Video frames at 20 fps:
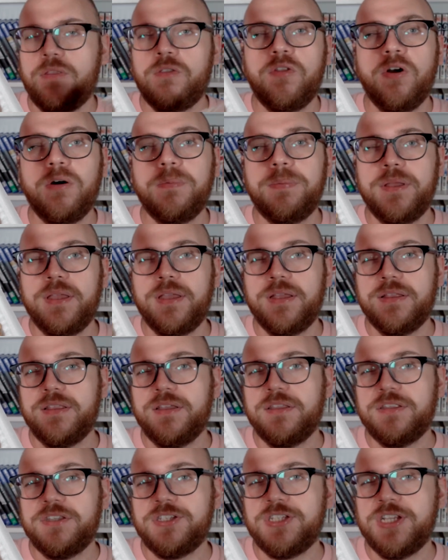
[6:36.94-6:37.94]
topping
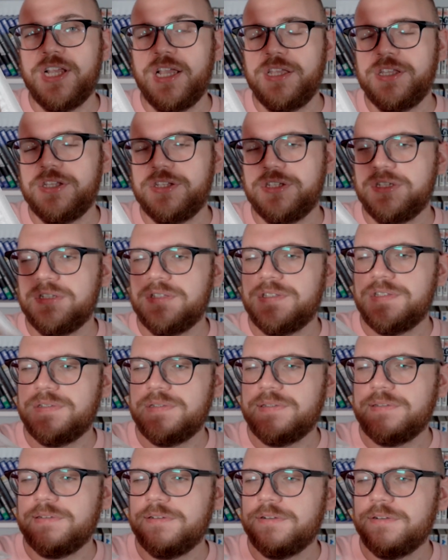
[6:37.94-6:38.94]
that changes.
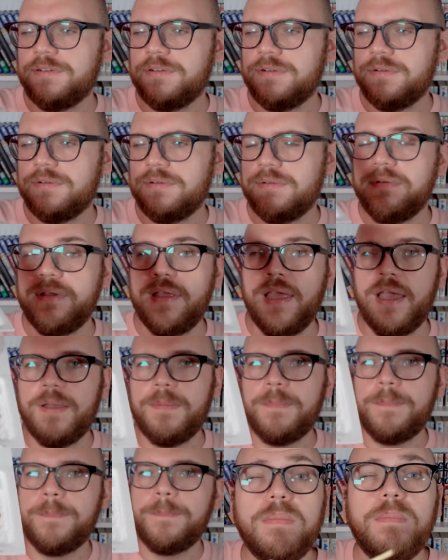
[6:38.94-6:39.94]
So yeah,
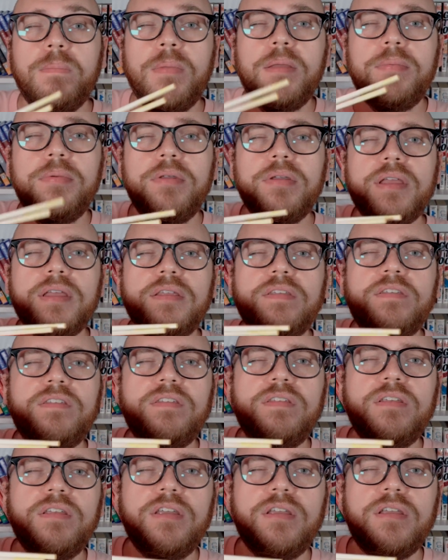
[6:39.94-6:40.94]
maybe you can
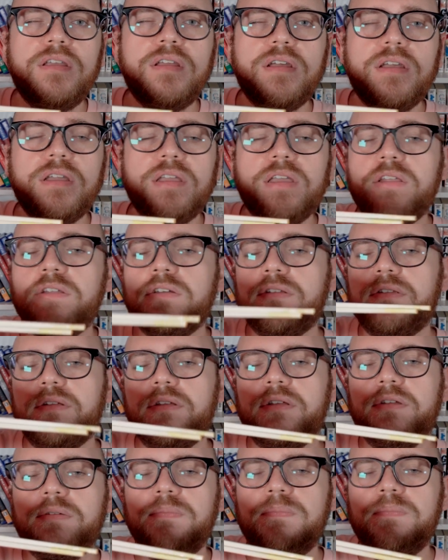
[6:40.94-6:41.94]
see I cannot
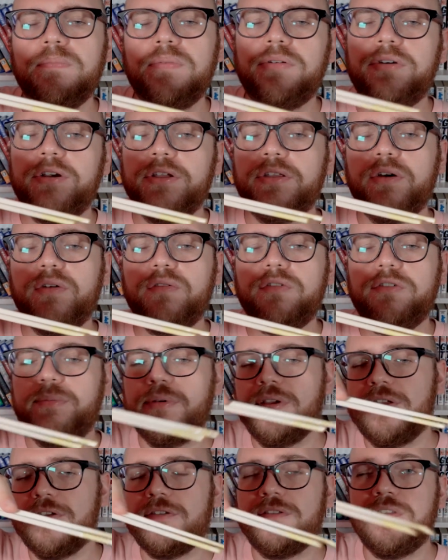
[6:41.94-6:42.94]
pour it over
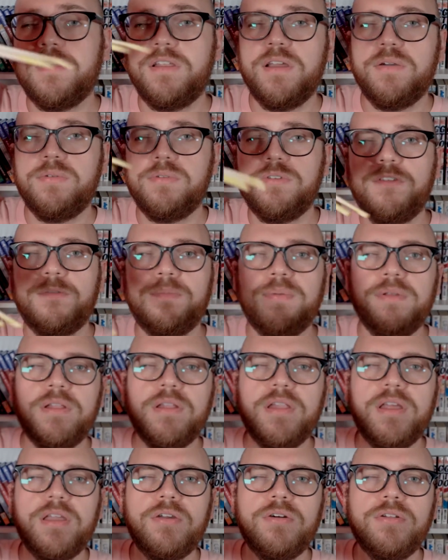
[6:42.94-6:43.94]
because then I would spill
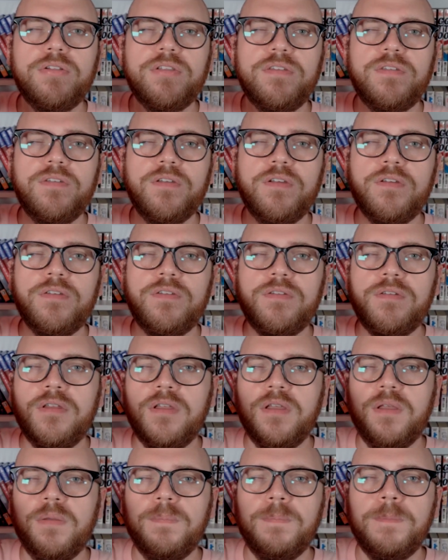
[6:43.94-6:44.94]
like all the sauce.
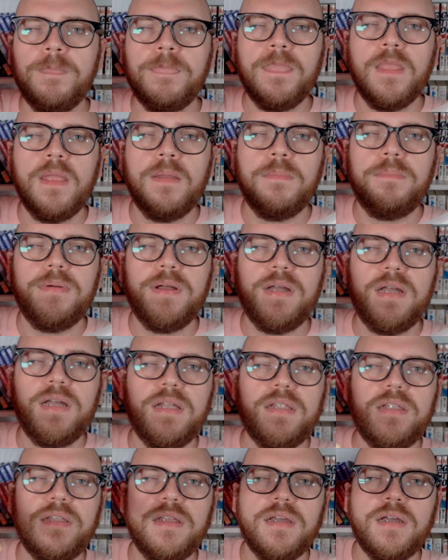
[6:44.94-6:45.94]

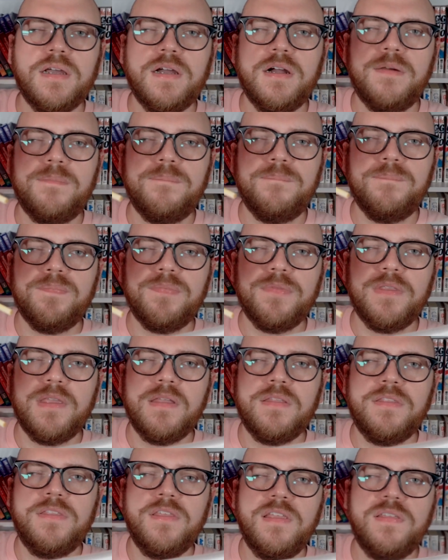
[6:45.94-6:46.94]
But
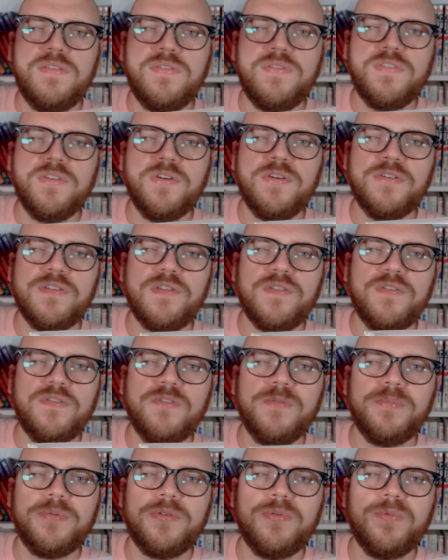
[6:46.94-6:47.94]
this sauce is
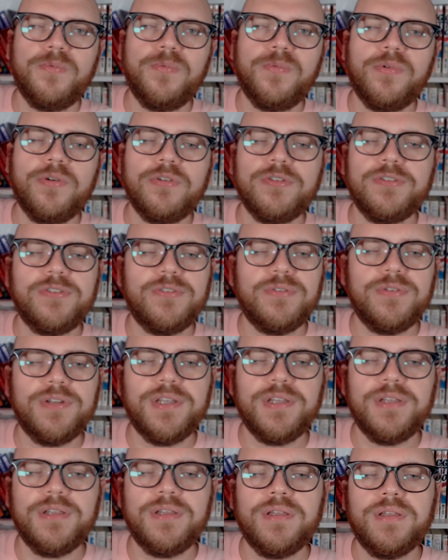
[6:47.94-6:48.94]
super
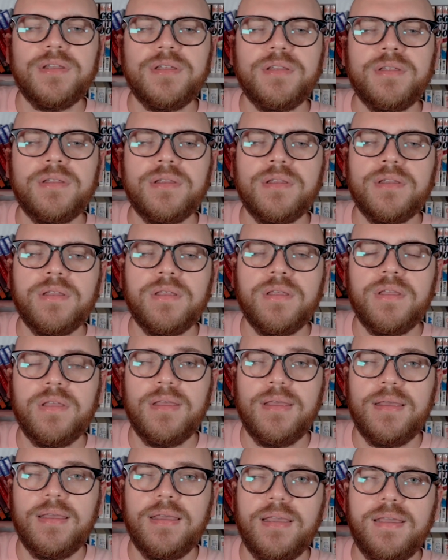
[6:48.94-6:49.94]
watery,
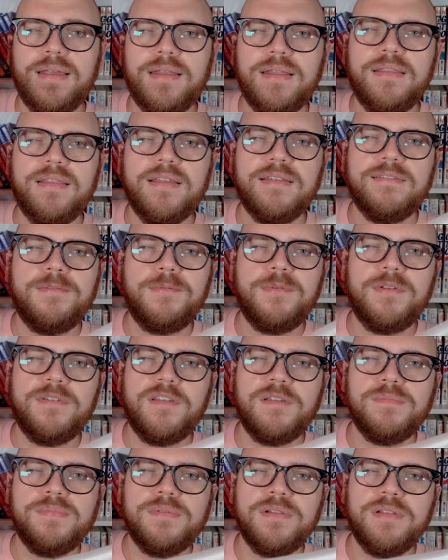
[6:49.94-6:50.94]
and it doesn't
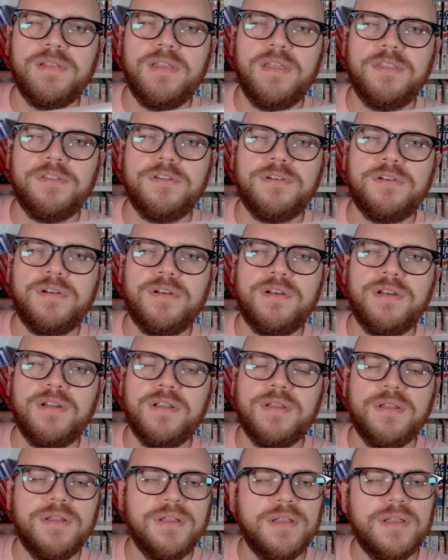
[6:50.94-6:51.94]
resemble either
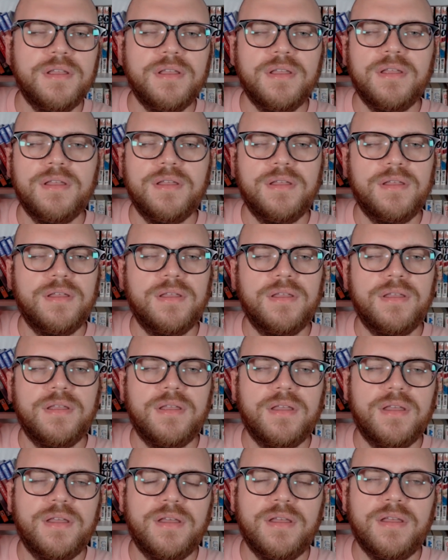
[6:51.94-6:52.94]

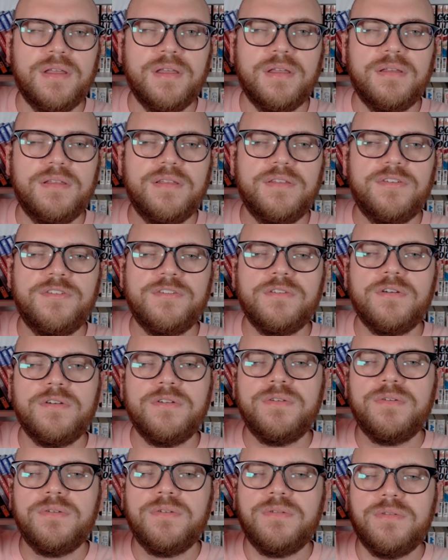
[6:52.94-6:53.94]

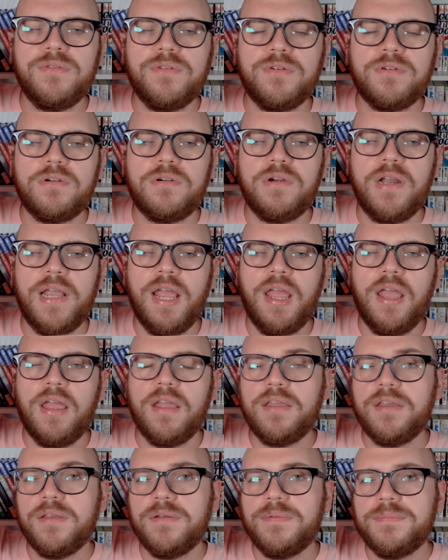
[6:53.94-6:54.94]
shoyu nor
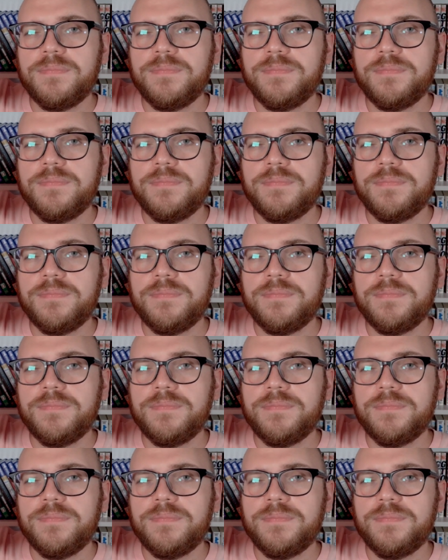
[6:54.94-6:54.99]
egg.